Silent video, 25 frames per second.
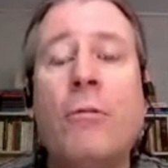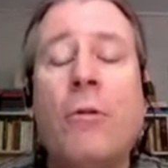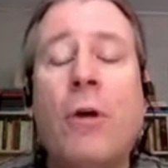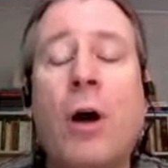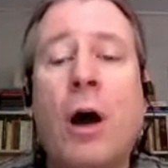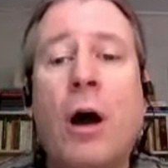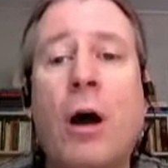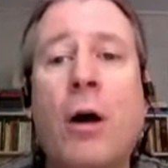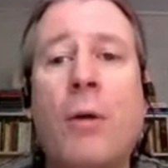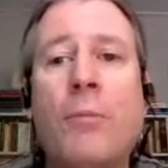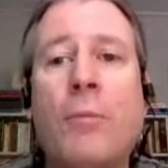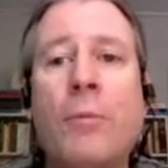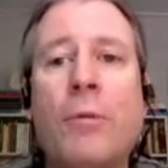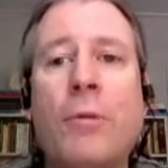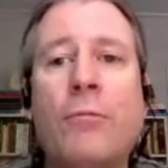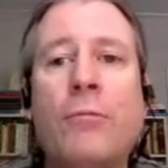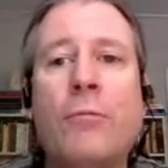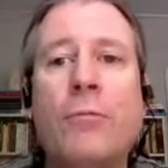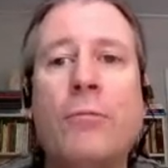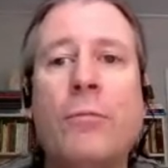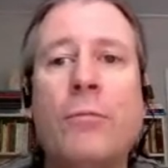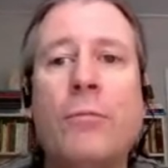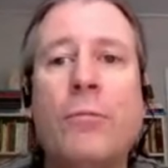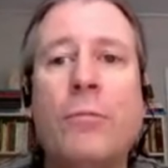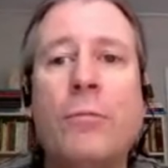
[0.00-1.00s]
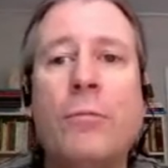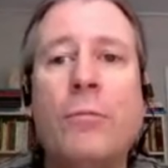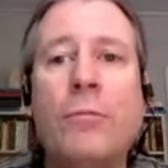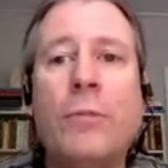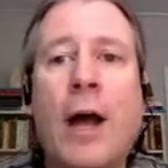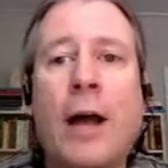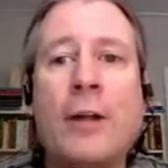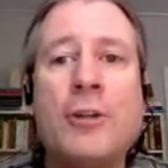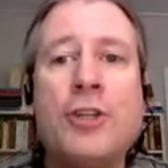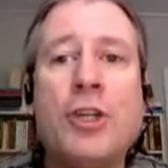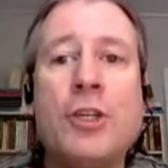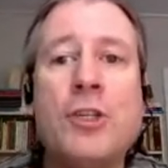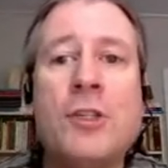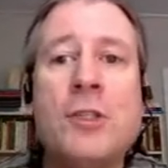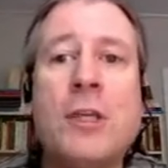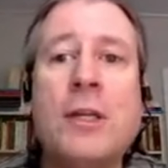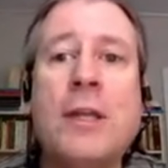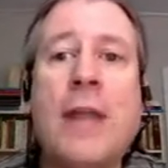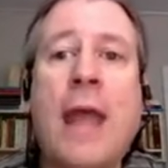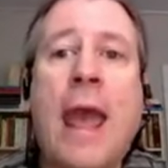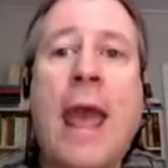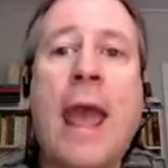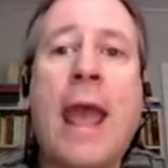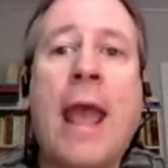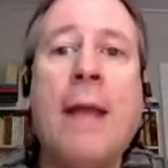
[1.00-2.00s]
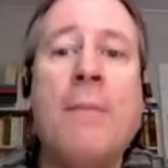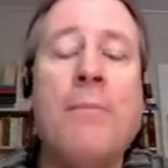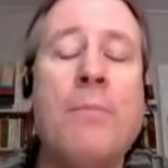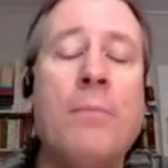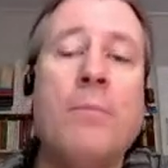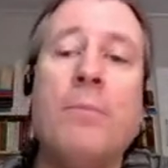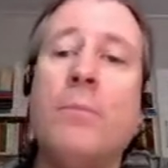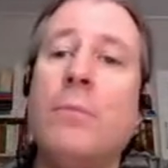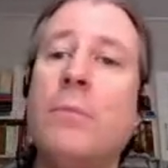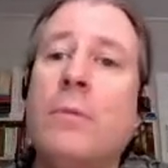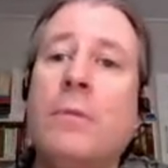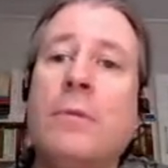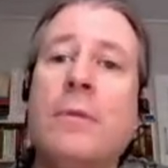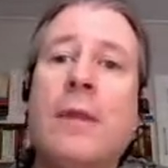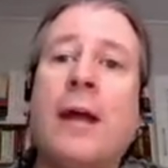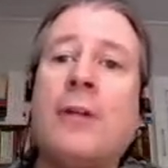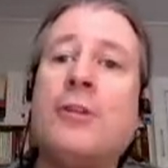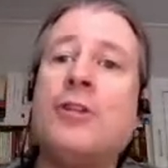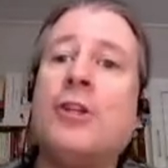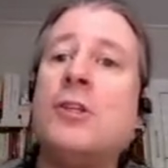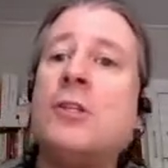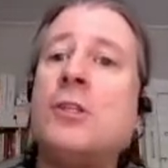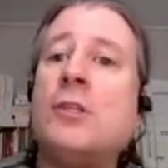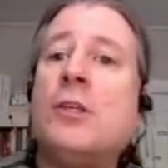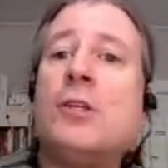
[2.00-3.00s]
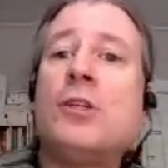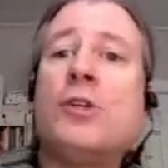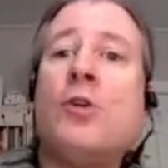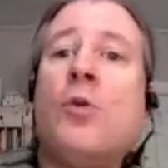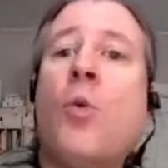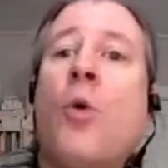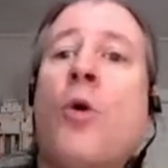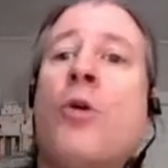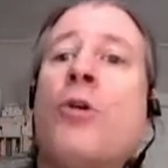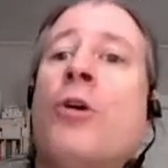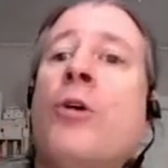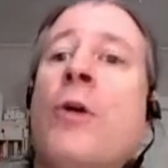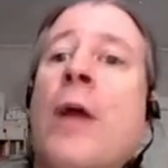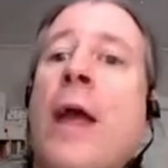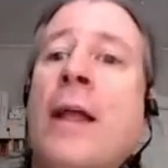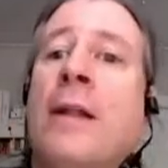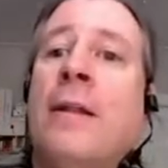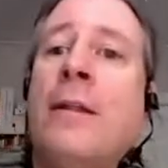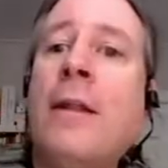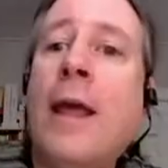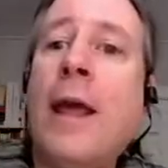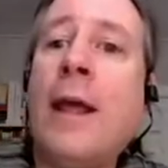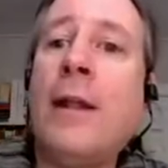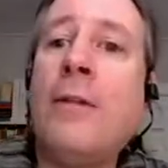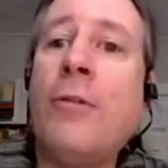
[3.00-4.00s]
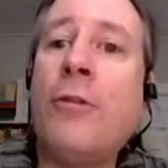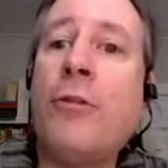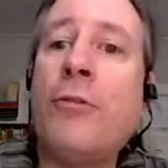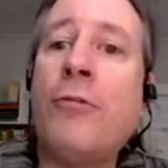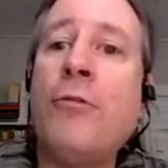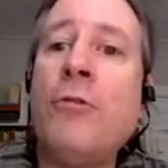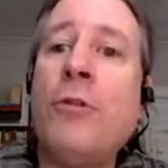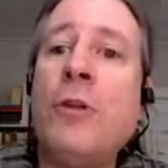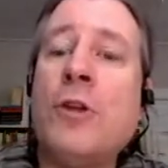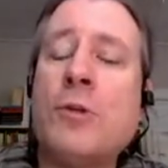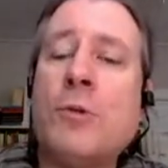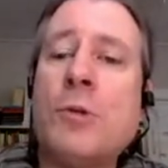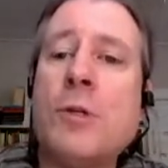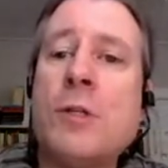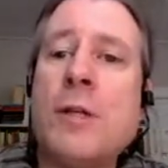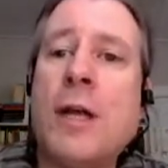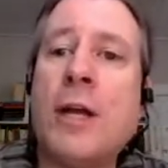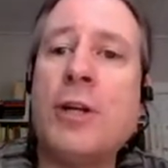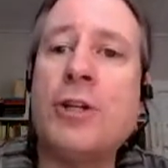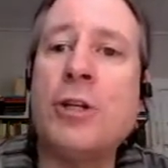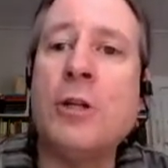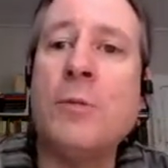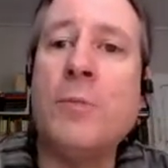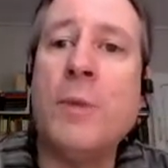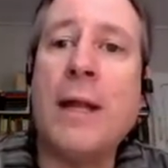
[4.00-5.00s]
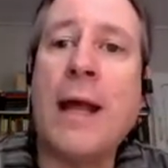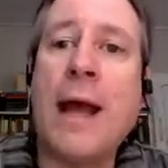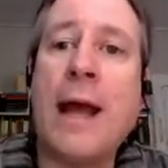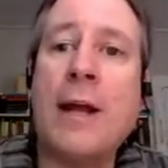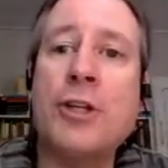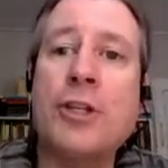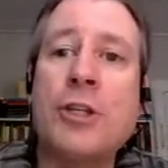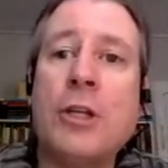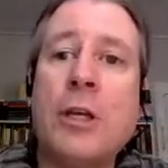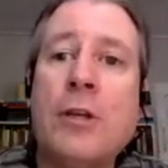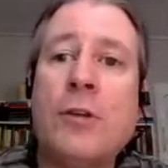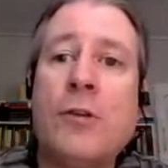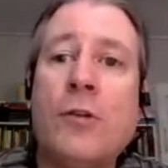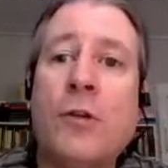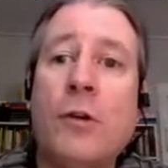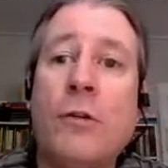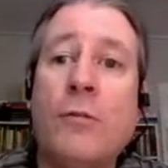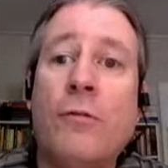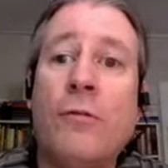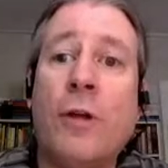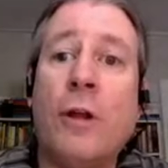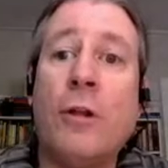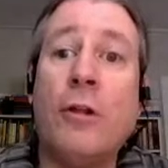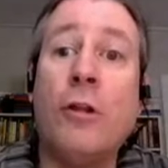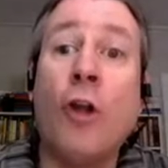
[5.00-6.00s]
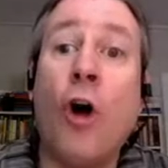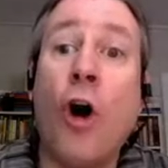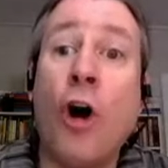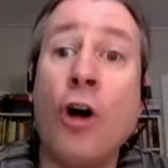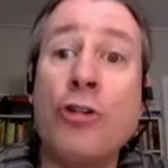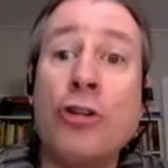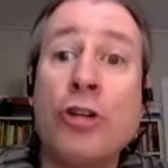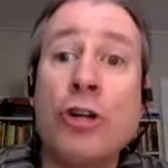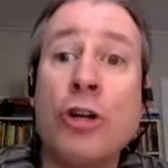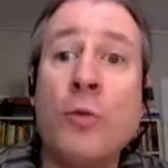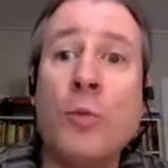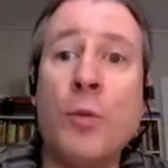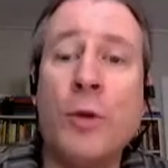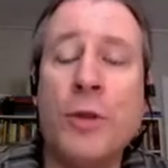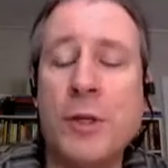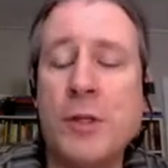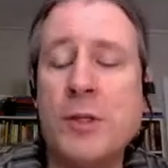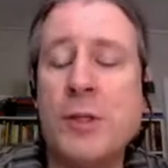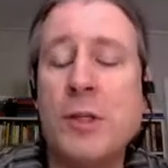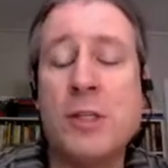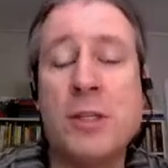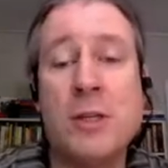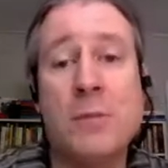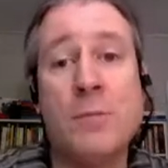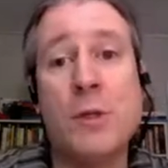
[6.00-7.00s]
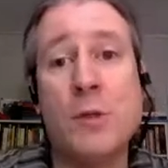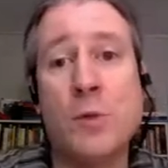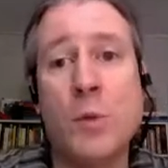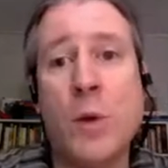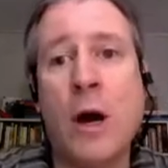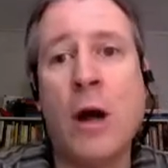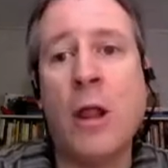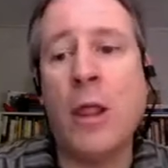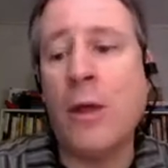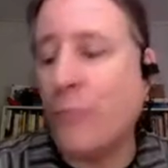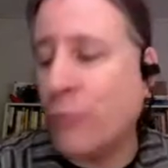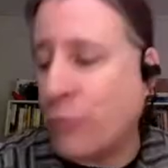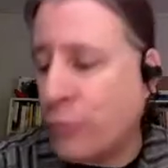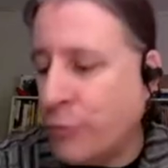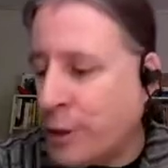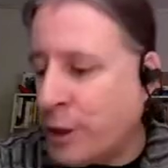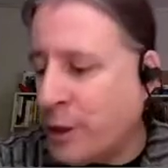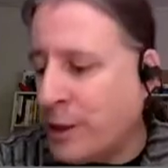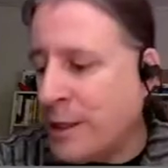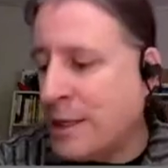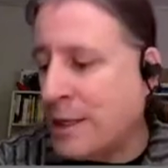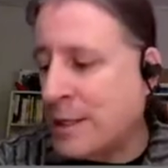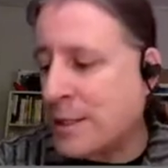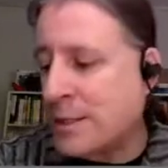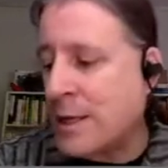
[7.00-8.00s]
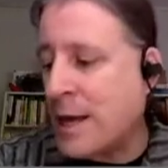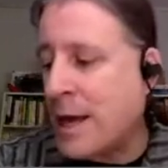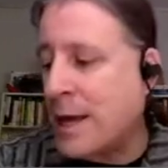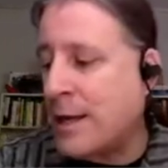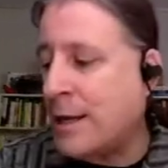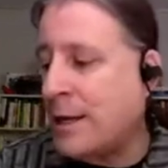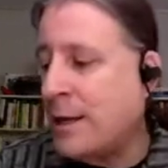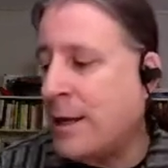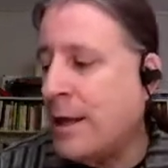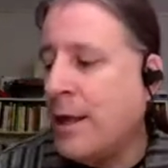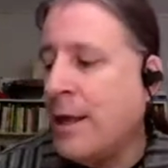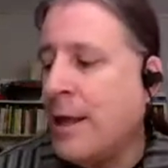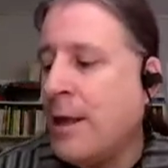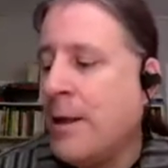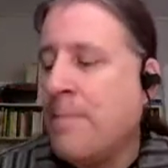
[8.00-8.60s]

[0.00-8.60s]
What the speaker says: not just today, not just this quarter and through this recession, but actually sort of a long-term with the system as well. I'm really excited